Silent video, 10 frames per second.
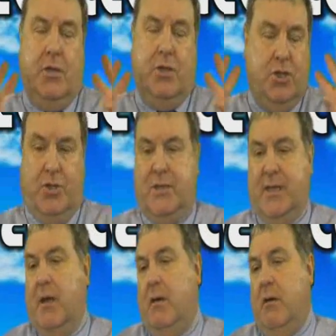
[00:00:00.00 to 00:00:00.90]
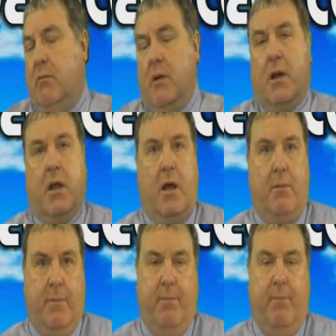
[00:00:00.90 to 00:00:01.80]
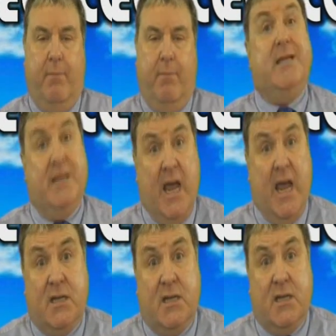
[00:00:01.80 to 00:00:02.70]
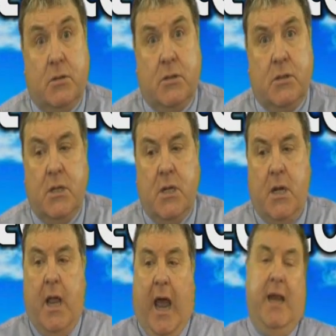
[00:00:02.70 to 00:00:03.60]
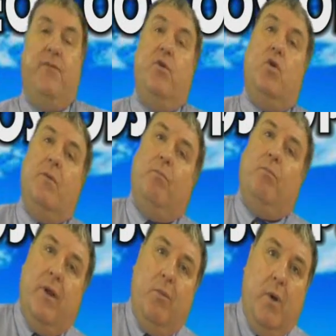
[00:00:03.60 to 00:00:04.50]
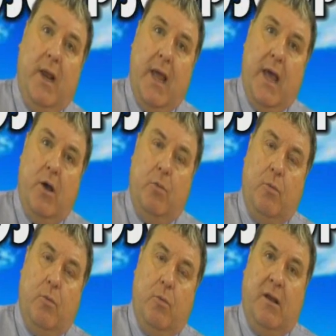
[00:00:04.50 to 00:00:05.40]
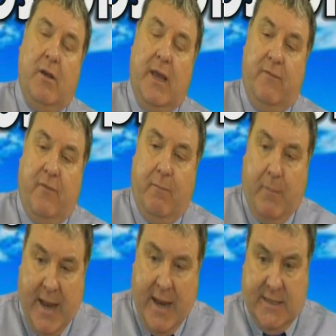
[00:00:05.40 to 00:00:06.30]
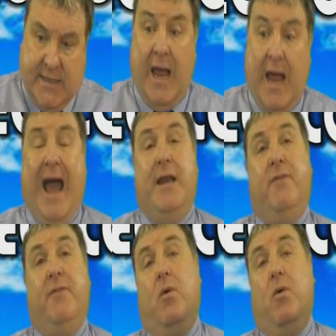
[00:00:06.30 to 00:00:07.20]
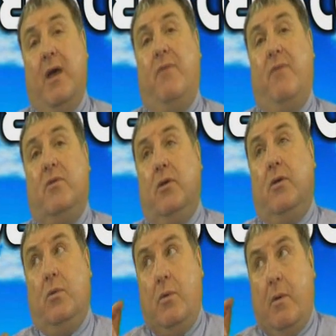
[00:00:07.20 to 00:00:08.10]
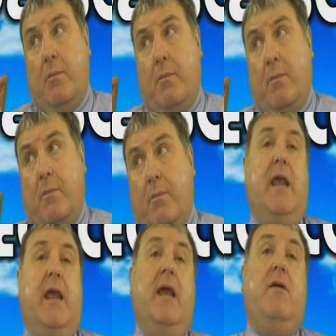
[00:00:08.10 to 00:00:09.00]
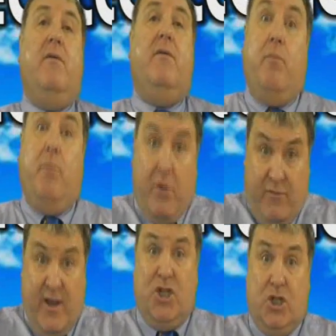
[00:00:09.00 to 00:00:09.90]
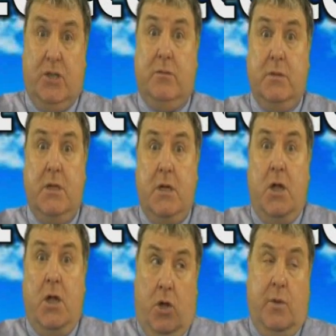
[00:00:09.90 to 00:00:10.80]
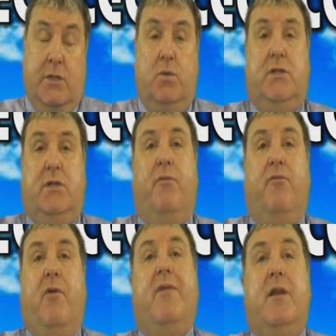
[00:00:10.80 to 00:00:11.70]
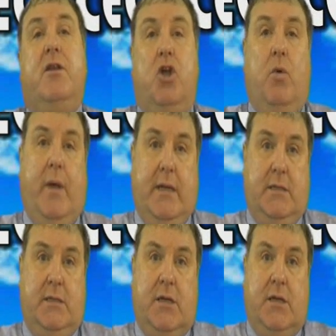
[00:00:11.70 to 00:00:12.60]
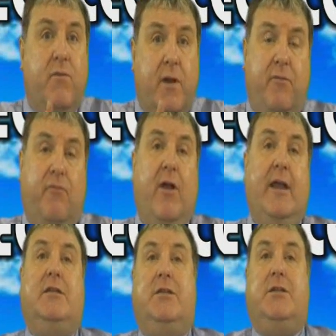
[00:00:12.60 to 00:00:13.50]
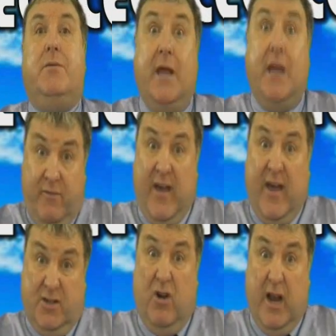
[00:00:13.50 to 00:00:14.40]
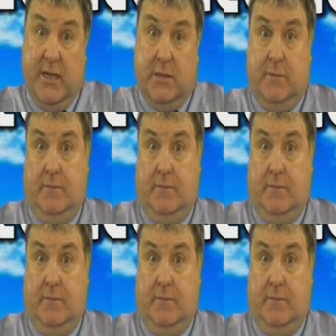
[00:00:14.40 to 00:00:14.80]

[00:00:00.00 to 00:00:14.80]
should start If you can bring one album even better, and you have to be a professional who is also from the New It, to be afraid to get that right.